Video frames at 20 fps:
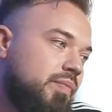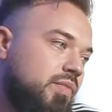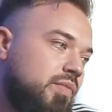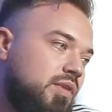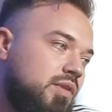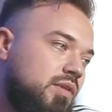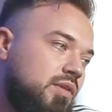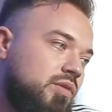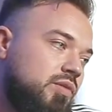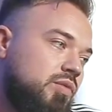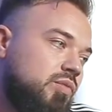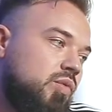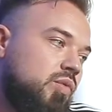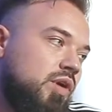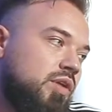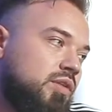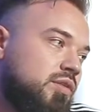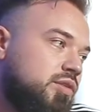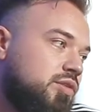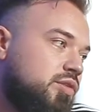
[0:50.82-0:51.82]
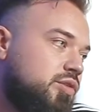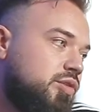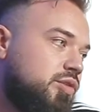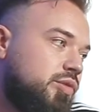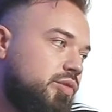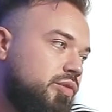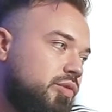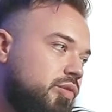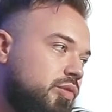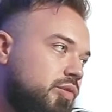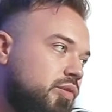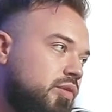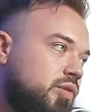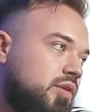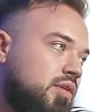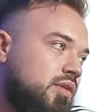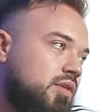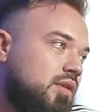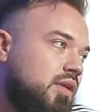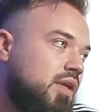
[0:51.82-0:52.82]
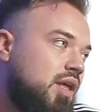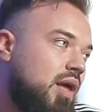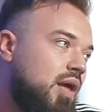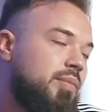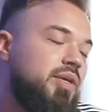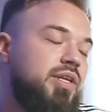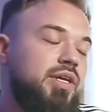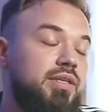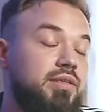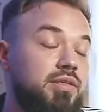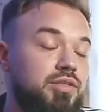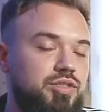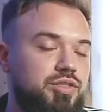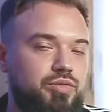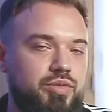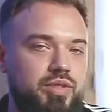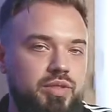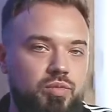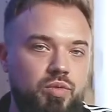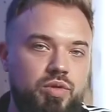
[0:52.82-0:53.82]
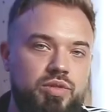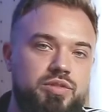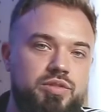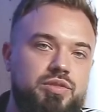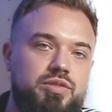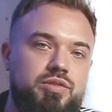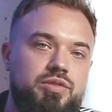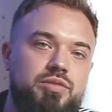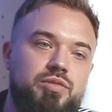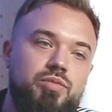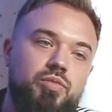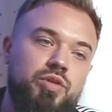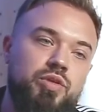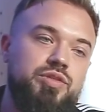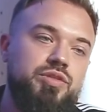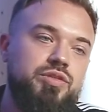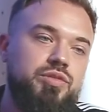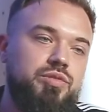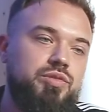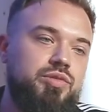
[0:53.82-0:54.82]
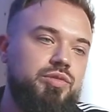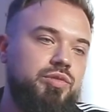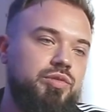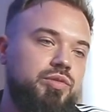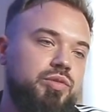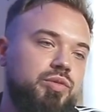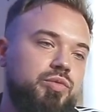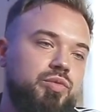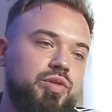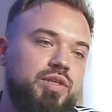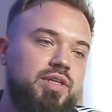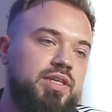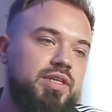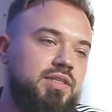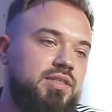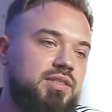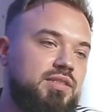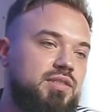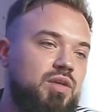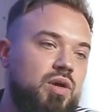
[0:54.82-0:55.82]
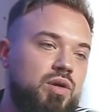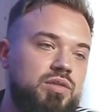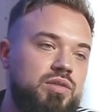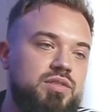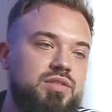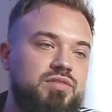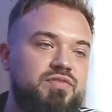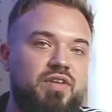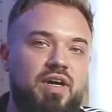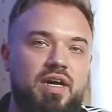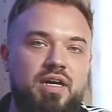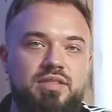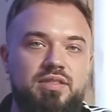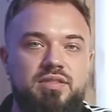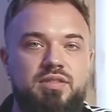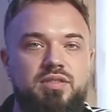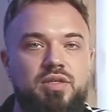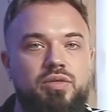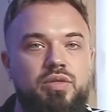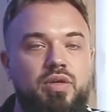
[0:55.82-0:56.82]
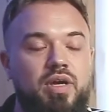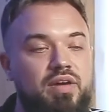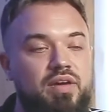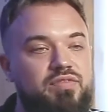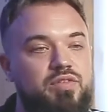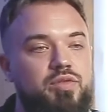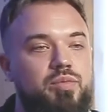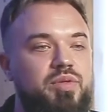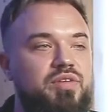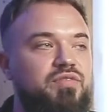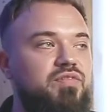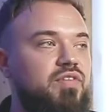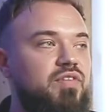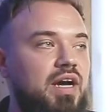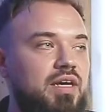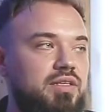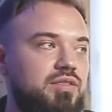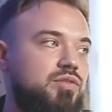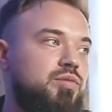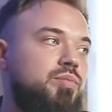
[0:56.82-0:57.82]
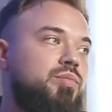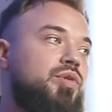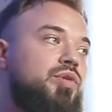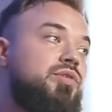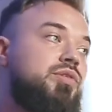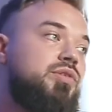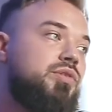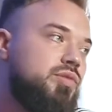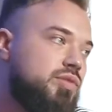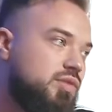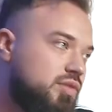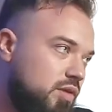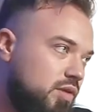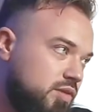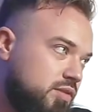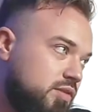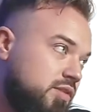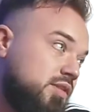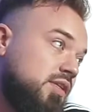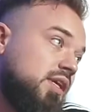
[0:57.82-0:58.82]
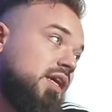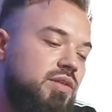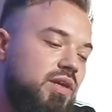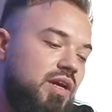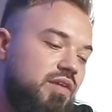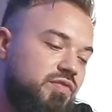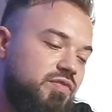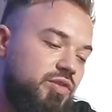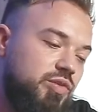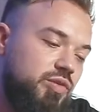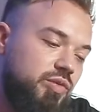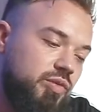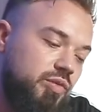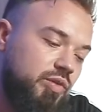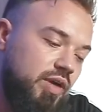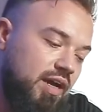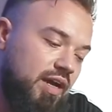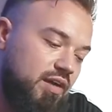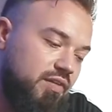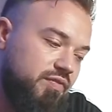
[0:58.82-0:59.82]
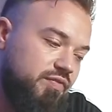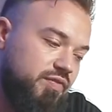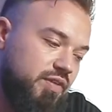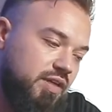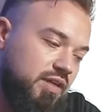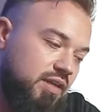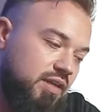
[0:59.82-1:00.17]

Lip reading: you want to, industry wants you to release songs fast, so you have to be fast to produce songs. You have to have